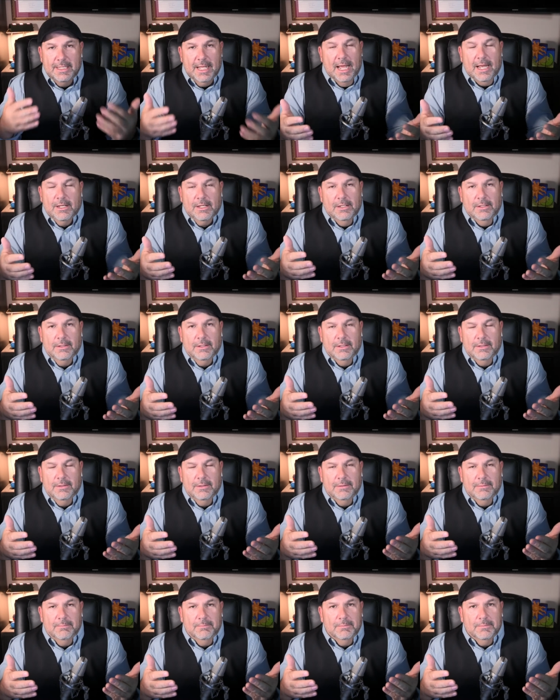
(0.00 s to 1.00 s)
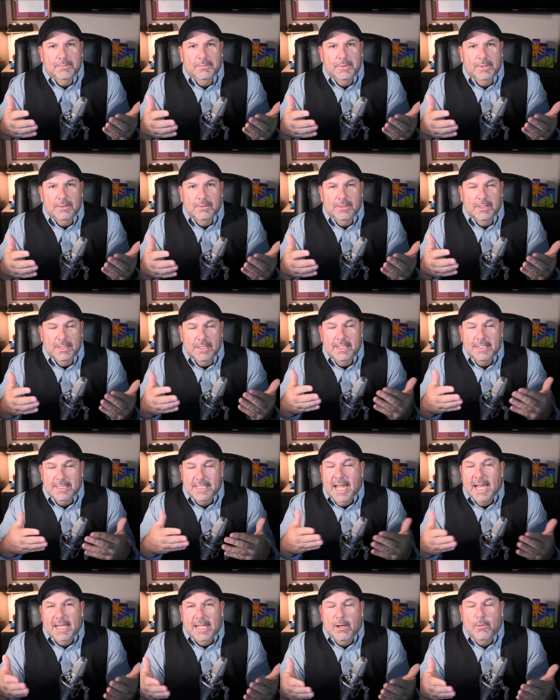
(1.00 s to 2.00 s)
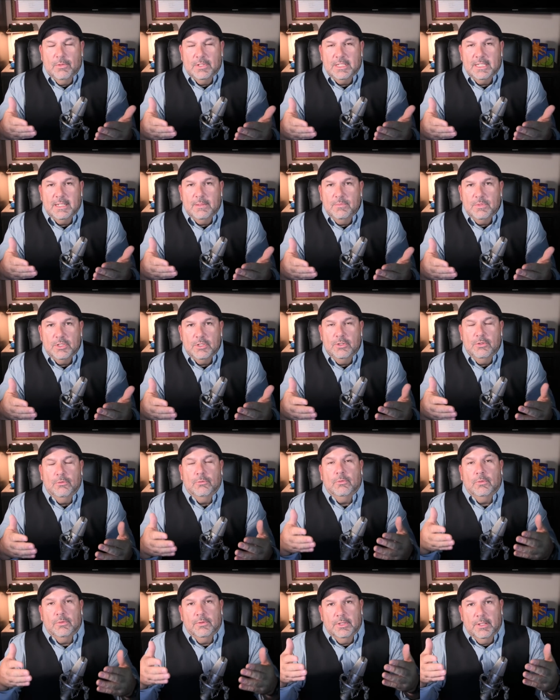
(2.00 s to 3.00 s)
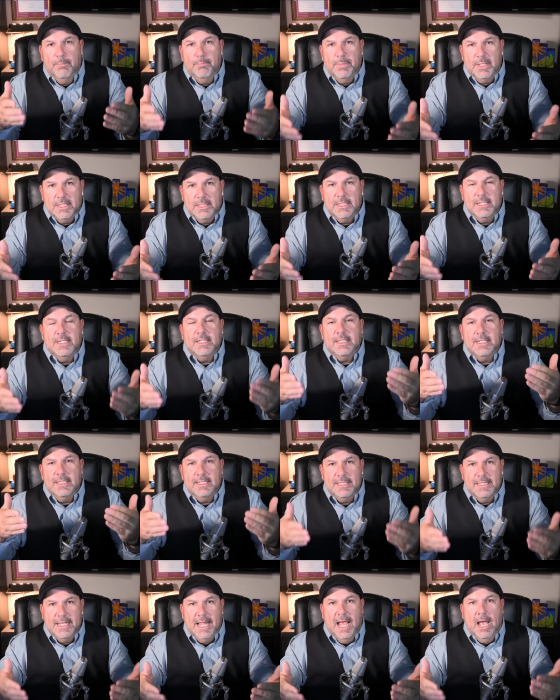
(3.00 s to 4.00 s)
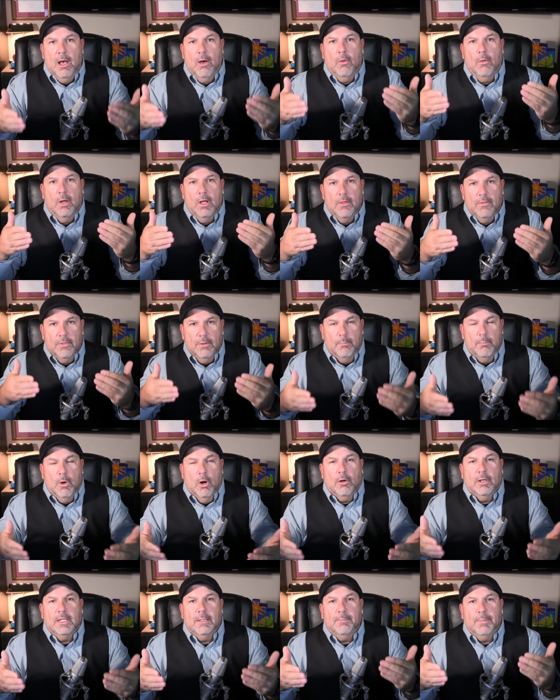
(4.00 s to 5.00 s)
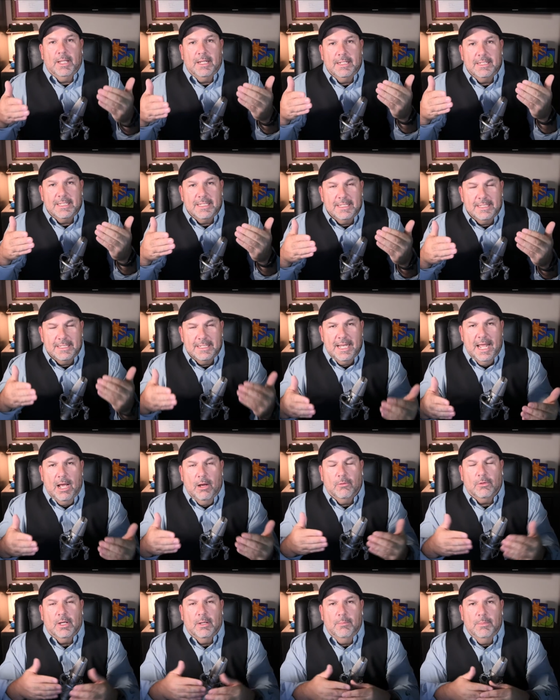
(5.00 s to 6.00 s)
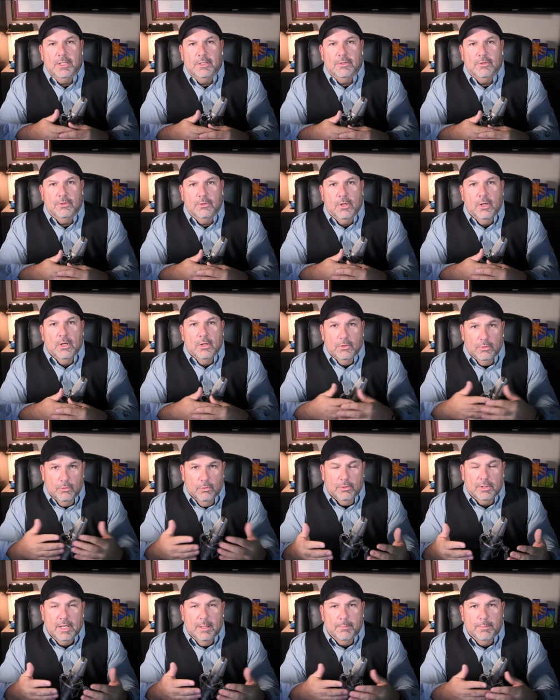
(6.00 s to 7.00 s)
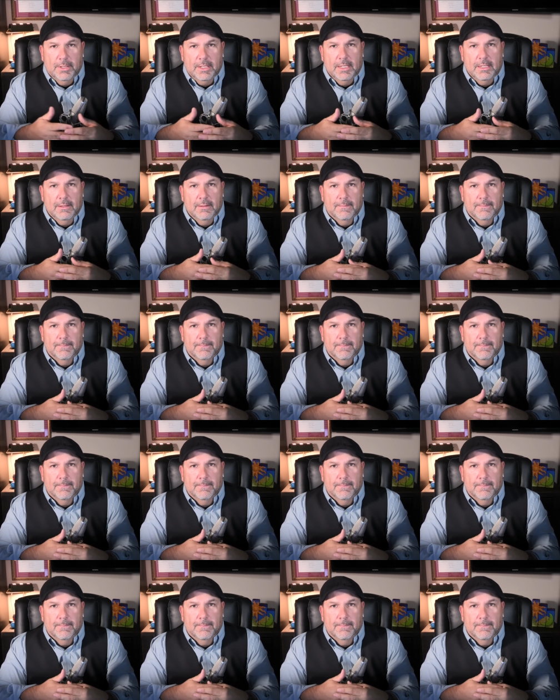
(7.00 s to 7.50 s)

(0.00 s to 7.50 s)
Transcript: that a uh, is that how it seems to you? The business is now the marketplace is now coming to your company.